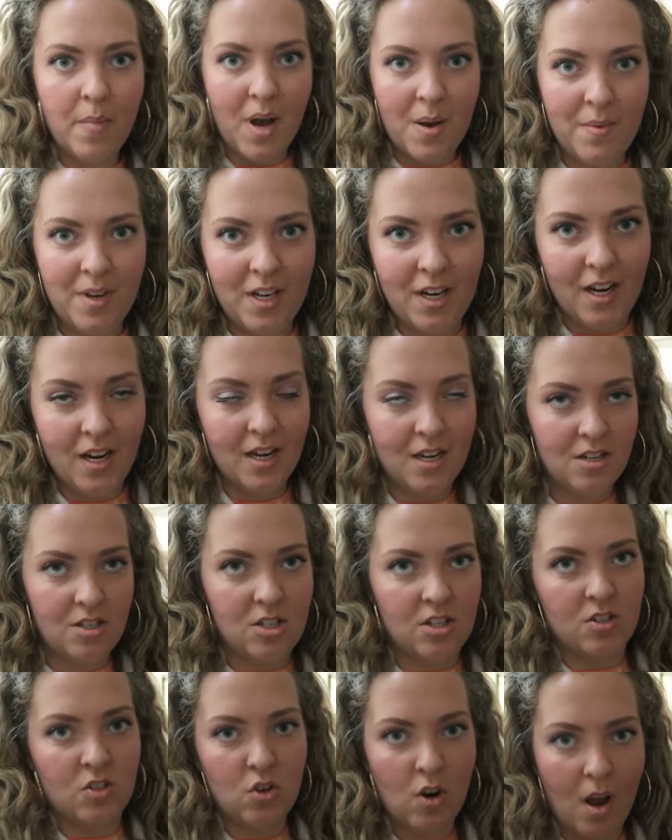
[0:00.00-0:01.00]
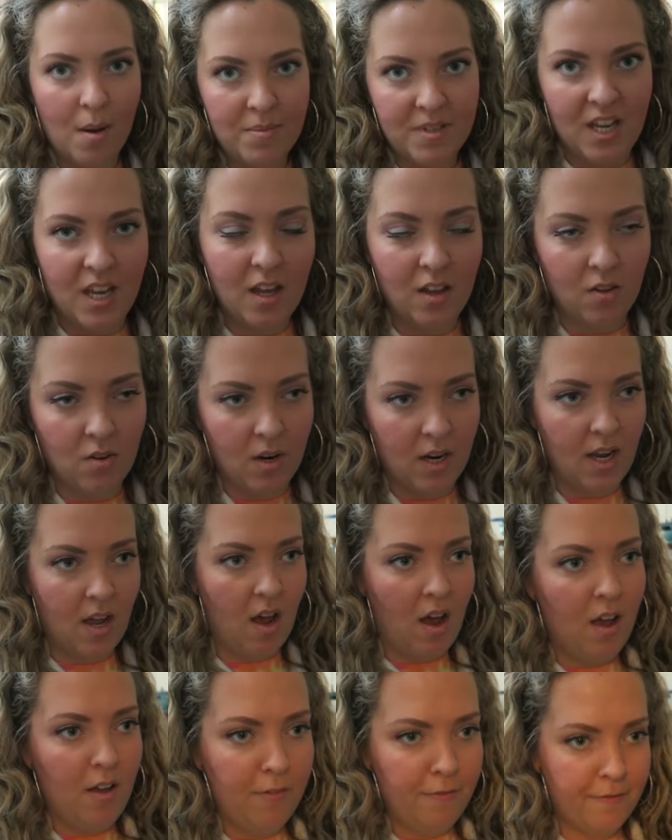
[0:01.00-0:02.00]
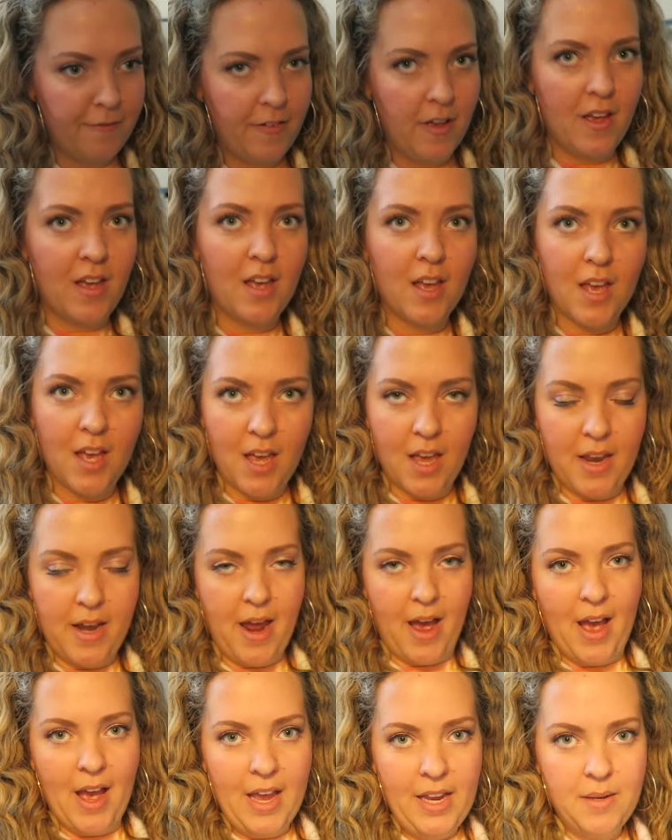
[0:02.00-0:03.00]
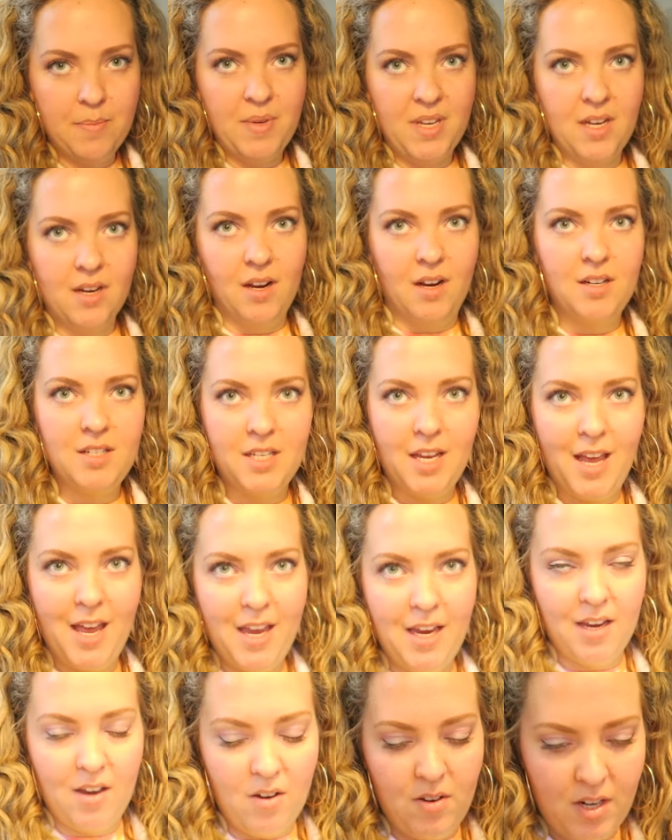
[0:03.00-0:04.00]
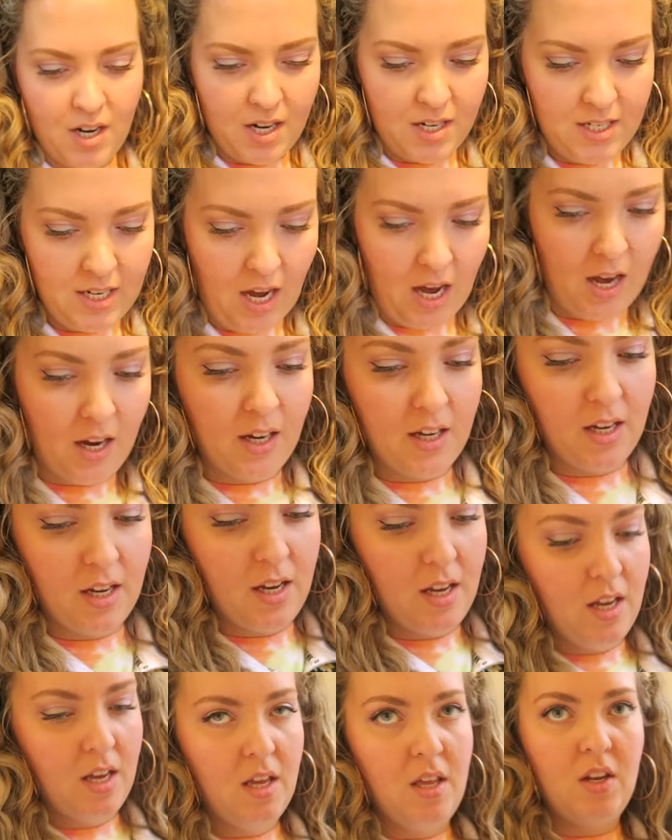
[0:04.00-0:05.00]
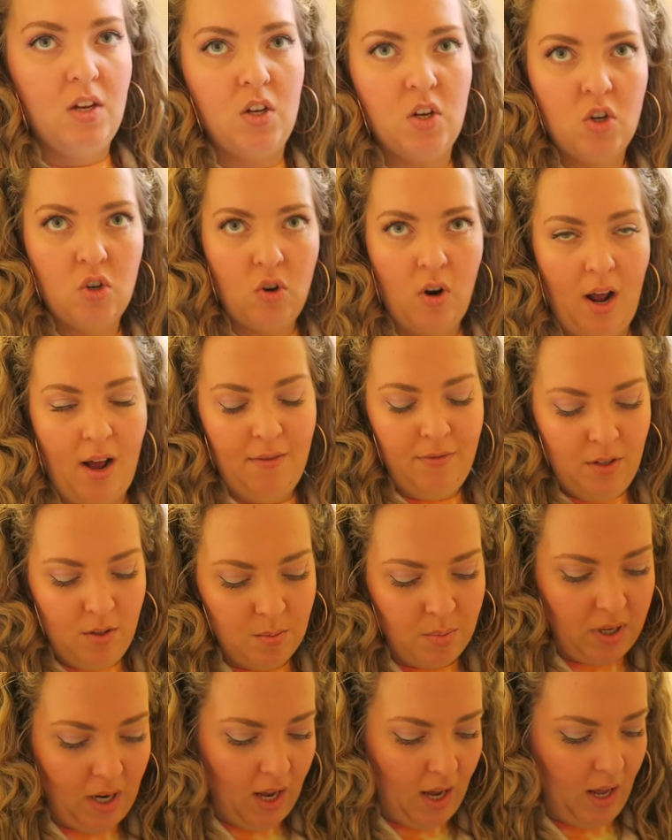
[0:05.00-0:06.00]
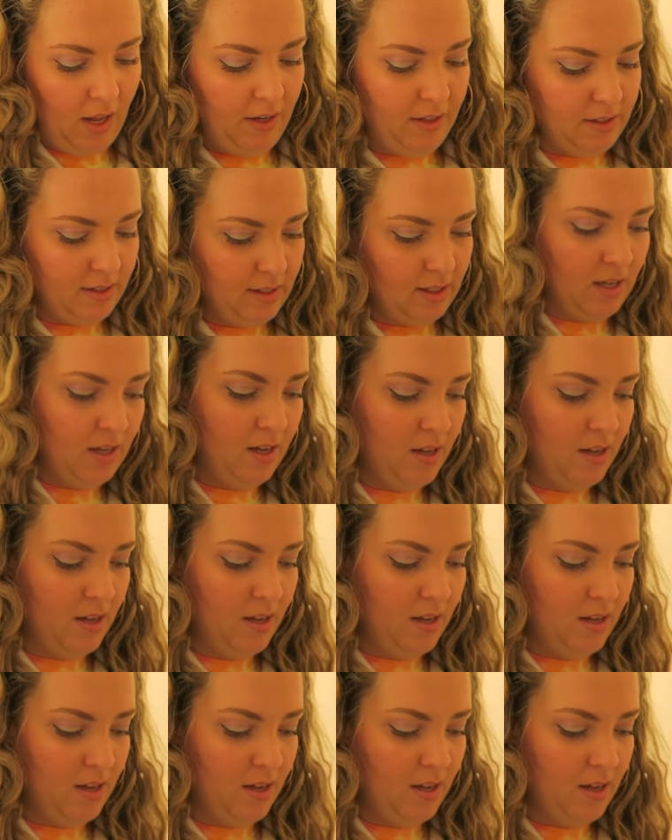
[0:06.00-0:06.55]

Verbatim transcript: Mom and I just dropped Hillary off and I am here to hang out and talk travel plans.